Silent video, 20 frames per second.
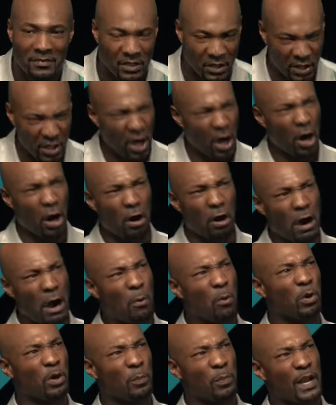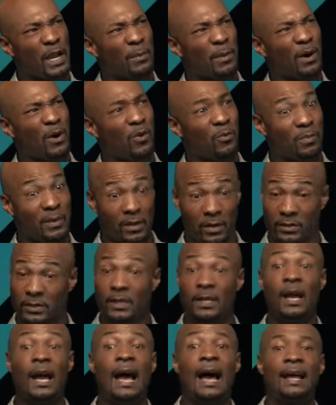No, I want to pay my own bills.
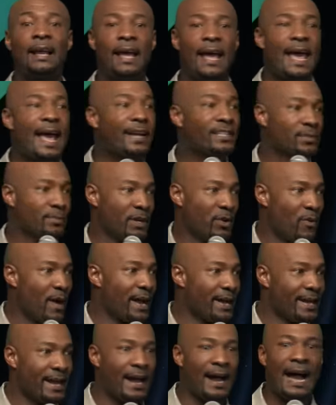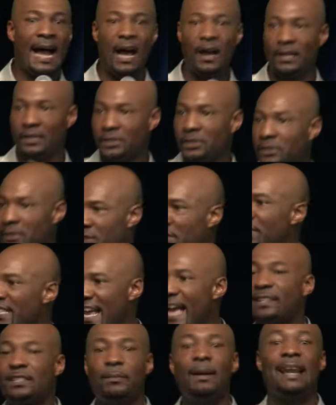Ask me right now. i just
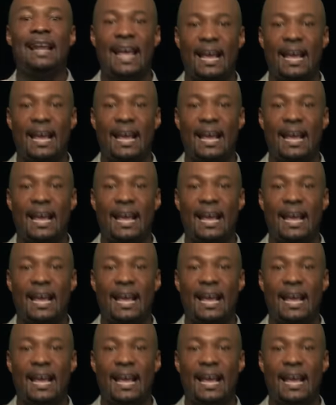ask somebody,